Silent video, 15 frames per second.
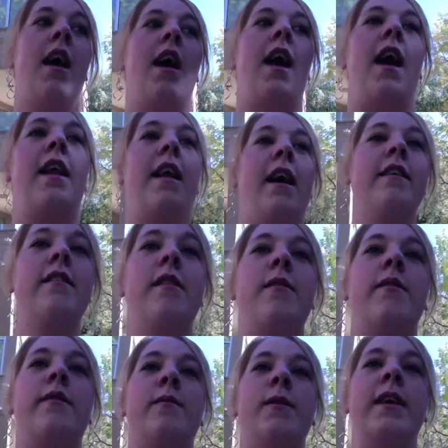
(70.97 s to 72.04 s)
and as I
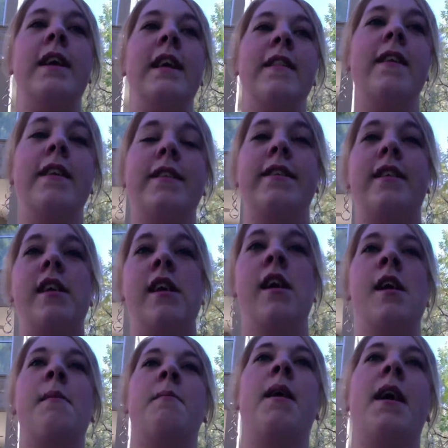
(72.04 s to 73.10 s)
was reading this,
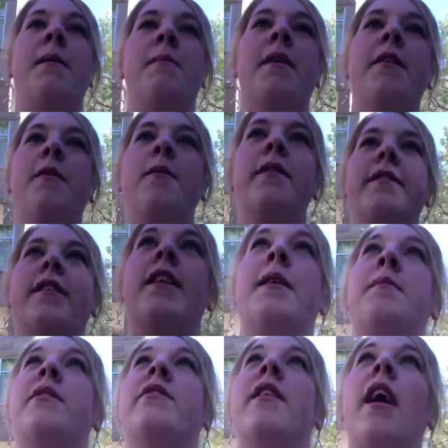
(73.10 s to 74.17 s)
my mother was sitting
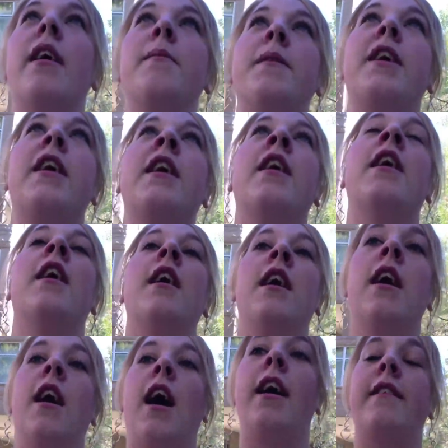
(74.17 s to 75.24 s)
beside me.
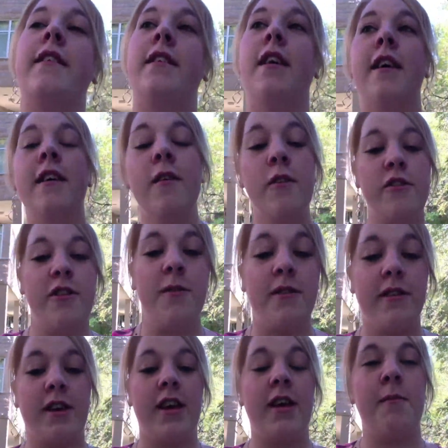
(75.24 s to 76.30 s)
I did not know she was
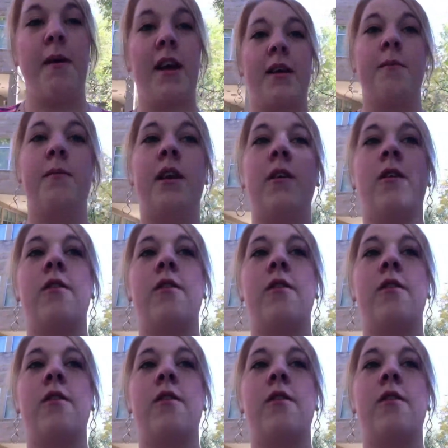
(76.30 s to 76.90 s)
looking at my computer